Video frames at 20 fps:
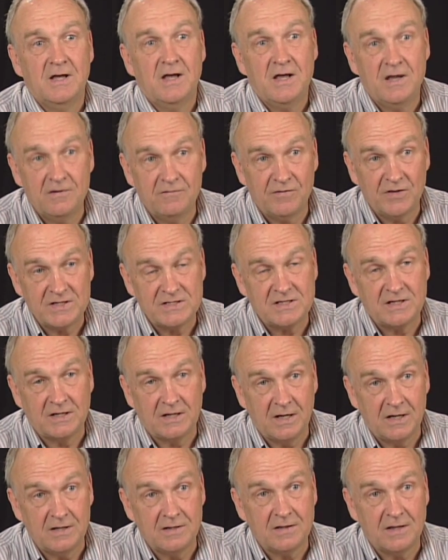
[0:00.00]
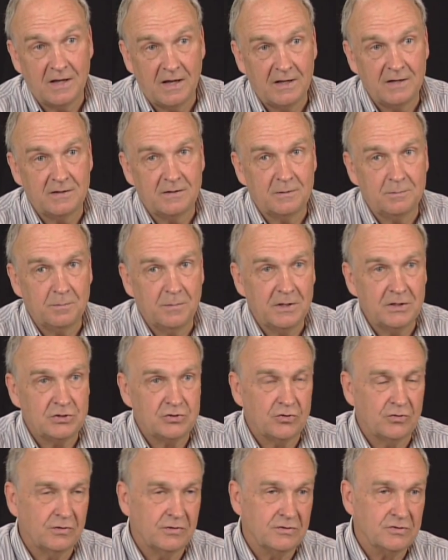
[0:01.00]
investigate that and make
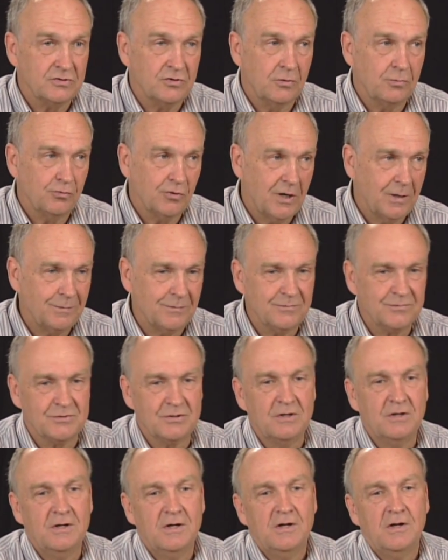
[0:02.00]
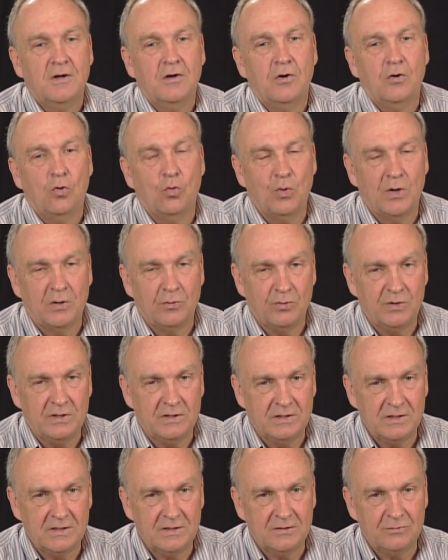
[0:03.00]
sure there's no problems. When we
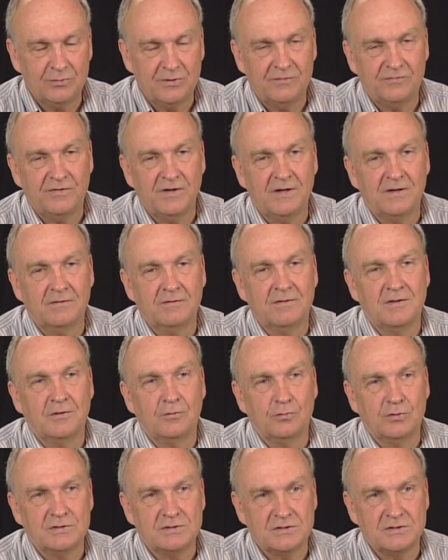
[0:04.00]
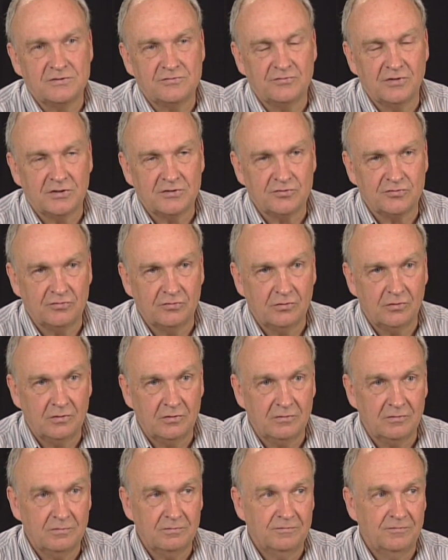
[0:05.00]
did, we found there was a
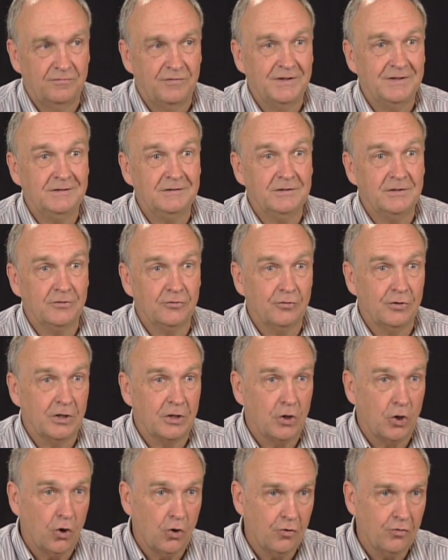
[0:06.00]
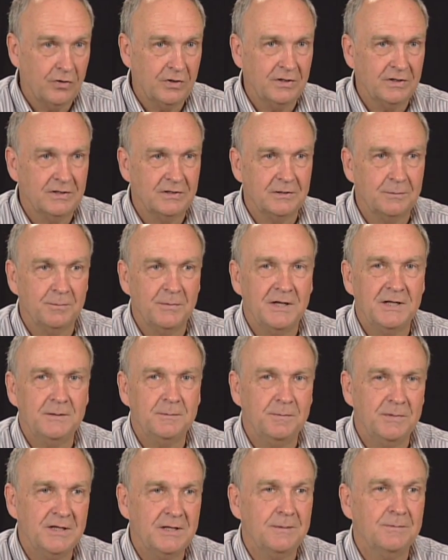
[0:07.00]
structural failure occurring in the
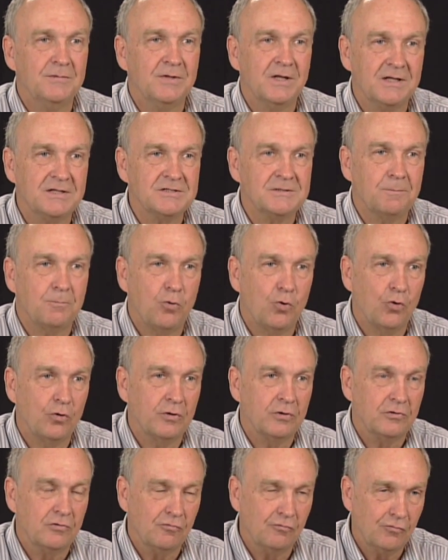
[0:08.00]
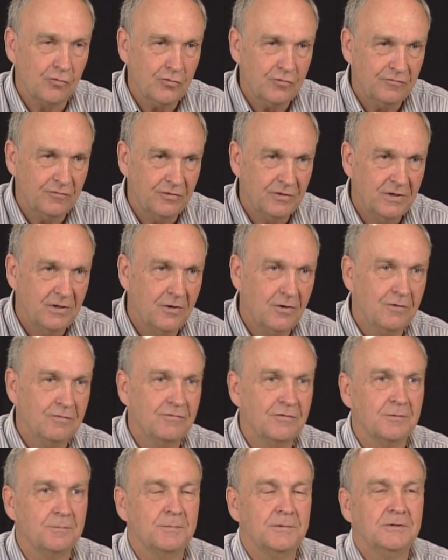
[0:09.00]
main beam that supported the roof
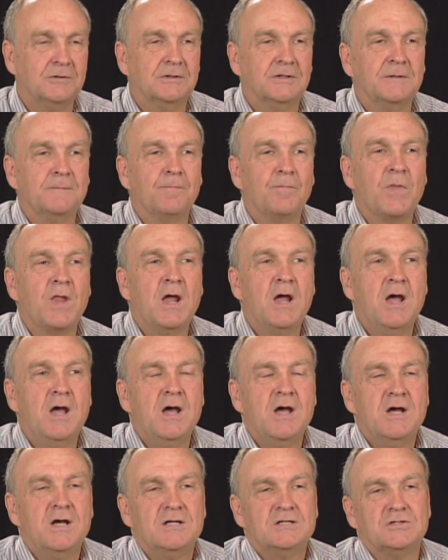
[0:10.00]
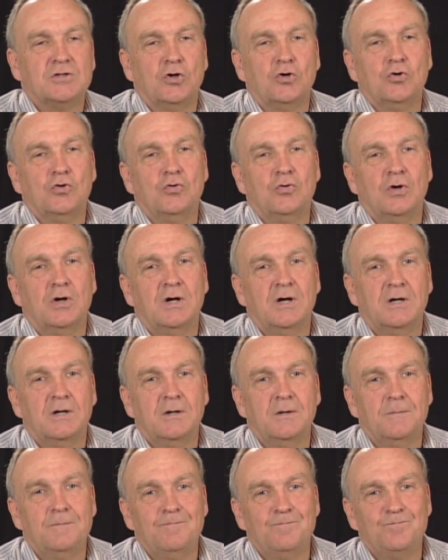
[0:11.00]
over the building.
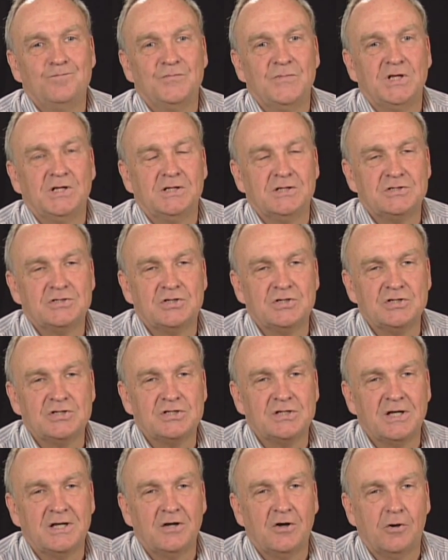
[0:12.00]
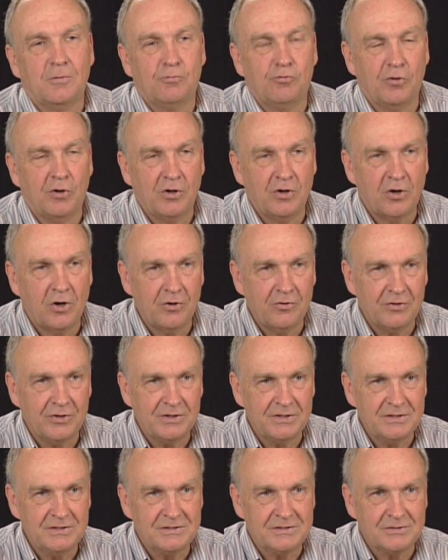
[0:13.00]
So needless to say, our
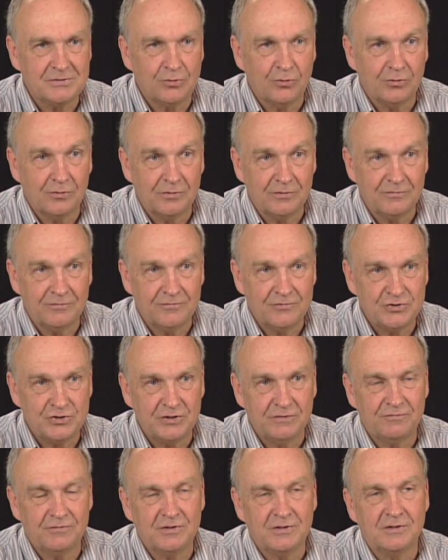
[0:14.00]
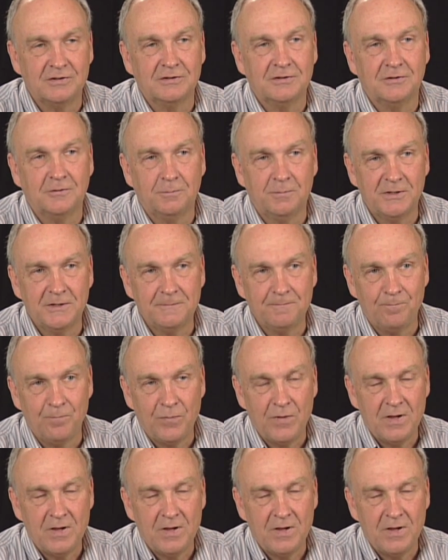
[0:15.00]
priorities sort of shifted a little bit,